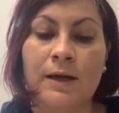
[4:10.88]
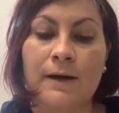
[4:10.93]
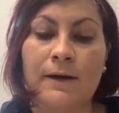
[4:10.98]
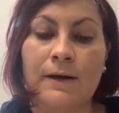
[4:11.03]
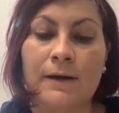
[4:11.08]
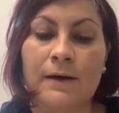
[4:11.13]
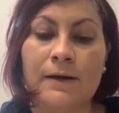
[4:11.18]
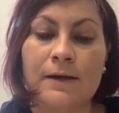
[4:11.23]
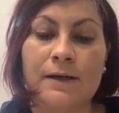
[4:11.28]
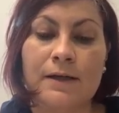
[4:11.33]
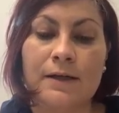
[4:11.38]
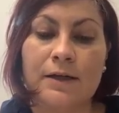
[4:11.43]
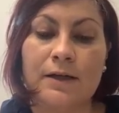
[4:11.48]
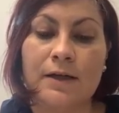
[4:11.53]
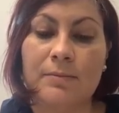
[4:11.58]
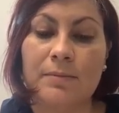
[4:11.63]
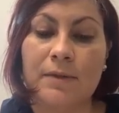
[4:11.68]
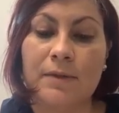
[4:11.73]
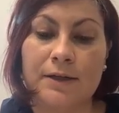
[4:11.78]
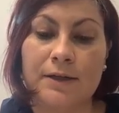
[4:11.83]
uh,
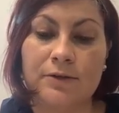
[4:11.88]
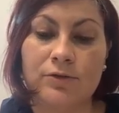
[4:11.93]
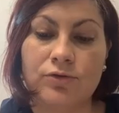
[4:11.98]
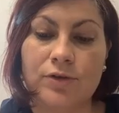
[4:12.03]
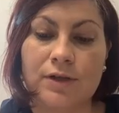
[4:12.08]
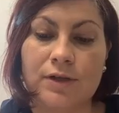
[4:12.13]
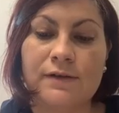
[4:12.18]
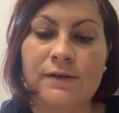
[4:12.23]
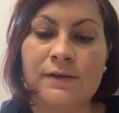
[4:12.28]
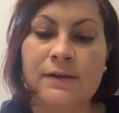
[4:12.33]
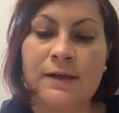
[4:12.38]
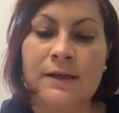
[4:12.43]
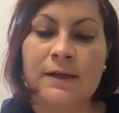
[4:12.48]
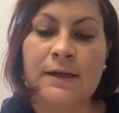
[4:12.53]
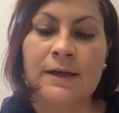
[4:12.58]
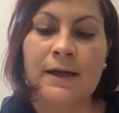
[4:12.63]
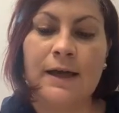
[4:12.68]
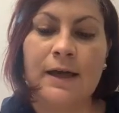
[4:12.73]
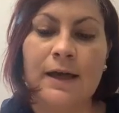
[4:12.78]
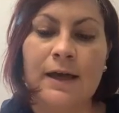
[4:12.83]
income countries
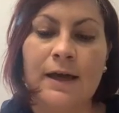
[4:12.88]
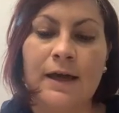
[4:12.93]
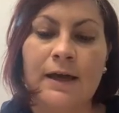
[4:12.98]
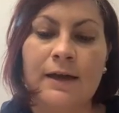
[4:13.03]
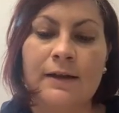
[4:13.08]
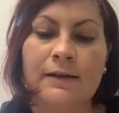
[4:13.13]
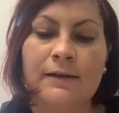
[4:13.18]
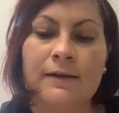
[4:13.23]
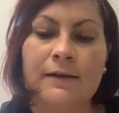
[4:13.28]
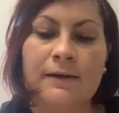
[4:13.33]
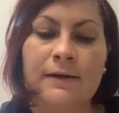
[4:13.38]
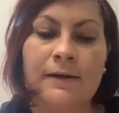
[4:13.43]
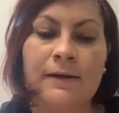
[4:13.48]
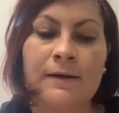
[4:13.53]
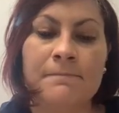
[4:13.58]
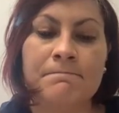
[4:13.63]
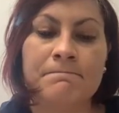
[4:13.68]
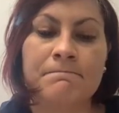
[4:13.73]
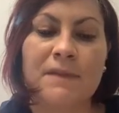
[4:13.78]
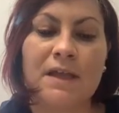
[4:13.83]
and
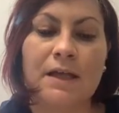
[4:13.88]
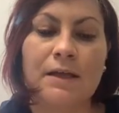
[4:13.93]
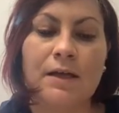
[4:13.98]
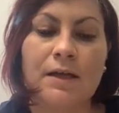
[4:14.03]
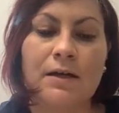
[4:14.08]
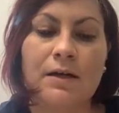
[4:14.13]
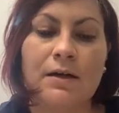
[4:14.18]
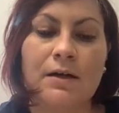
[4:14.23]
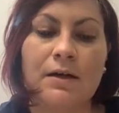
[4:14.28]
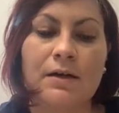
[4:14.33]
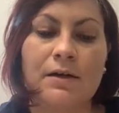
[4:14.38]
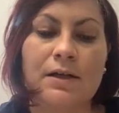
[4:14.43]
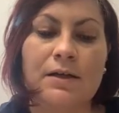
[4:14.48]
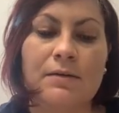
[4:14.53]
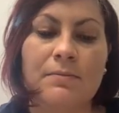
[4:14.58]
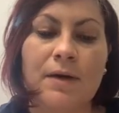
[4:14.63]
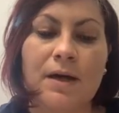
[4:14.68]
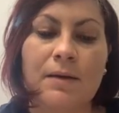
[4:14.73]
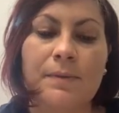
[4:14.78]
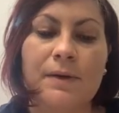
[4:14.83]
um, in, uh,
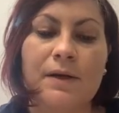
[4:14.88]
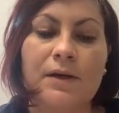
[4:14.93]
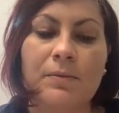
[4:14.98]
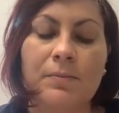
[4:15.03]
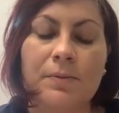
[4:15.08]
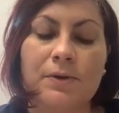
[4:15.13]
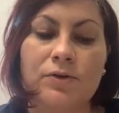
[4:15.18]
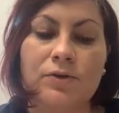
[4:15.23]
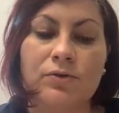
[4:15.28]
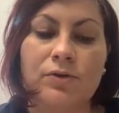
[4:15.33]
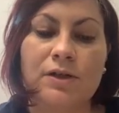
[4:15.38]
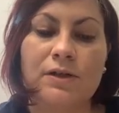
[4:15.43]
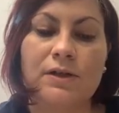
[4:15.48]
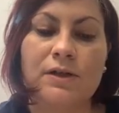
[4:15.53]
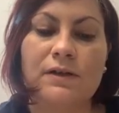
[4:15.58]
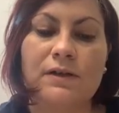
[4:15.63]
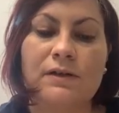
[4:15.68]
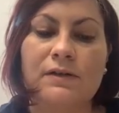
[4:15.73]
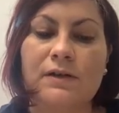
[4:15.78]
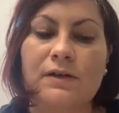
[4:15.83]
in mapping
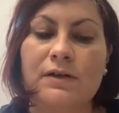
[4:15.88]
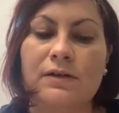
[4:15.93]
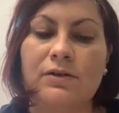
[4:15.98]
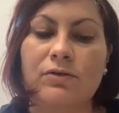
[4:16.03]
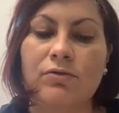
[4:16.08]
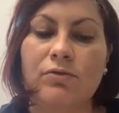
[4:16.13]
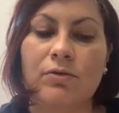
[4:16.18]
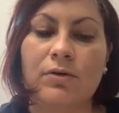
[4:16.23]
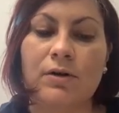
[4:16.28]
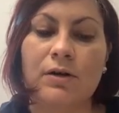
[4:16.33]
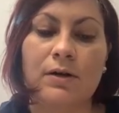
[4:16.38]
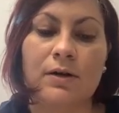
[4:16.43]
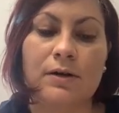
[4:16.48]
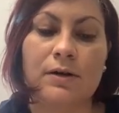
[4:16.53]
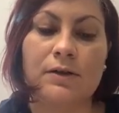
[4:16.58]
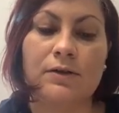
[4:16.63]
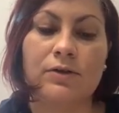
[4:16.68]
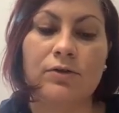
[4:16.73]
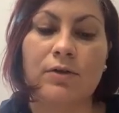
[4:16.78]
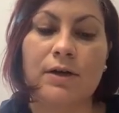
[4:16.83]
opportunities in the, uh,
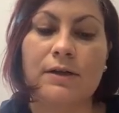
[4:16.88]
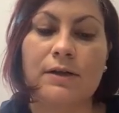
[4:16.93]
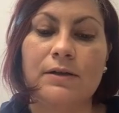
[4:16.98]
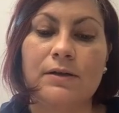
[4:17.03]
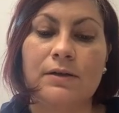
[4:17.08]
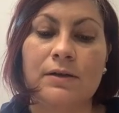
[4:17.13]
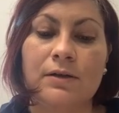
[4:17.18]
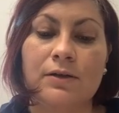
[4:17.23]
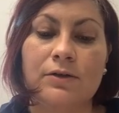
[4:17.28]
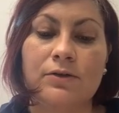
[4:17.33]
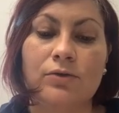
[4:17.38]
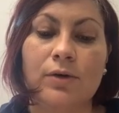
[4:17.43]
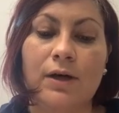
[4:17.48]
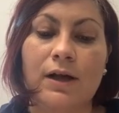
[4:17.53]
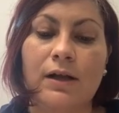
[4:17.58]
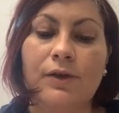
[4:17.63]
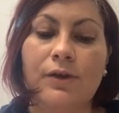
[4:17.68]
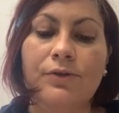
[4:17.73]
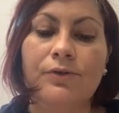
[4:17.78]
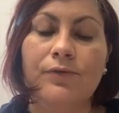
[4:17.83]
in the right uh, to
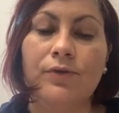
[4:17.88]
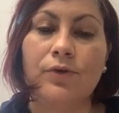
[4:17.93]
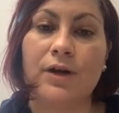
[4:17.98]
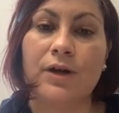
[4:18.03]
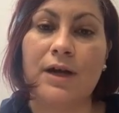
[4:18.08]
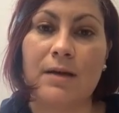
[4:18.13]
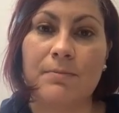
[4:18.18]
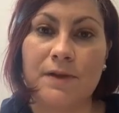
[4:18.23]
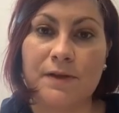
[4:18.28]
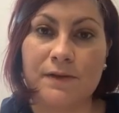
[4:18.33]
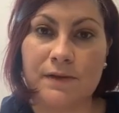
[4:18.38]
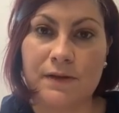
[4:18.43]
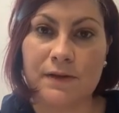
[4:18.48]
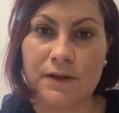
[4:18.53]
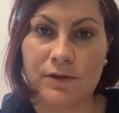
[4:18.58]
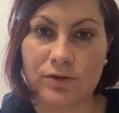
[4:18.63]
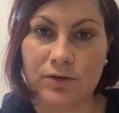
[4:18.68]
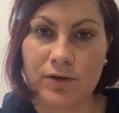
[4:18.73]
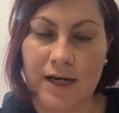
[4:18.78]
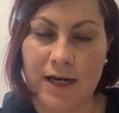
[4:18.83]
health for Amnesty
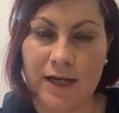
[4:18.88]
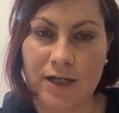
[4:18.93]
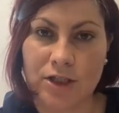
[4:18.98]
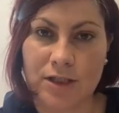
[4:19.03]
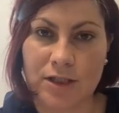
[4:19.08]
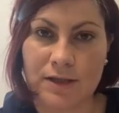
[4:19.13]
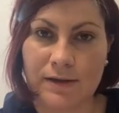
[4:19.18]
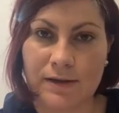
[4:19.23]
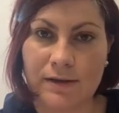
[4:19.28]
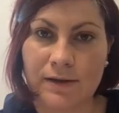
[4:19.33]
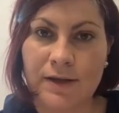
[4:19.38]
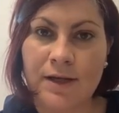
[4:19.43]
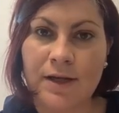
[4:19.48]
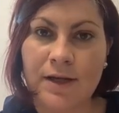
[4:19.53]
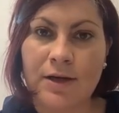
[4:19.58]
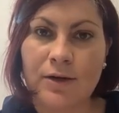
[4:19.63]
International.